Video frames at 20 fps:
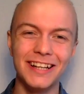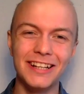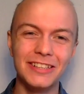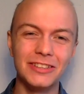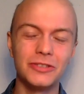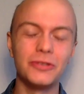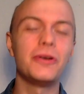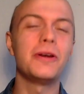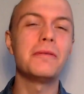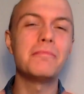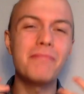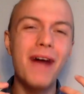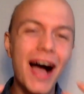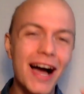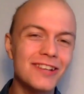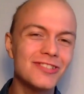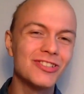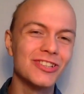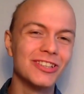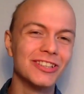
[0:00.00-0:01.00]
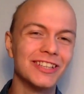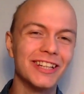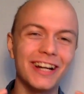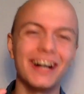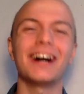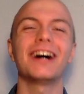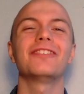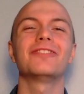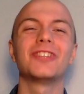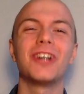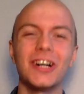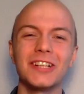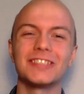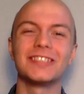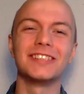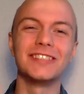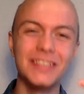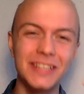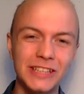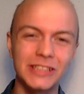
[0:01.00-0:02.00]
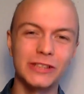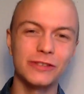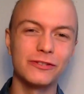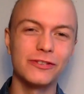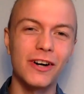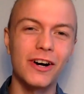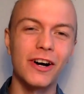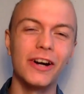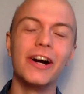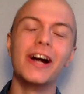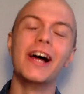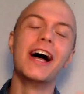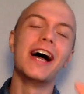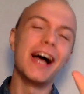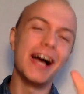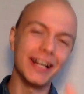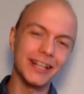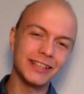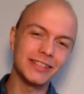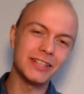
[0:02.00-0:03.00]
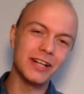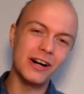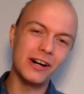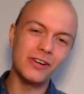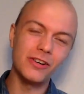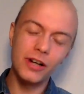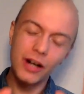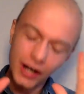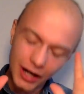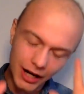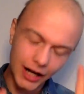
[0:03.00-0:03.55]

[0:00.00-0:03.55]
To imagine that I've gotten this far. And I know.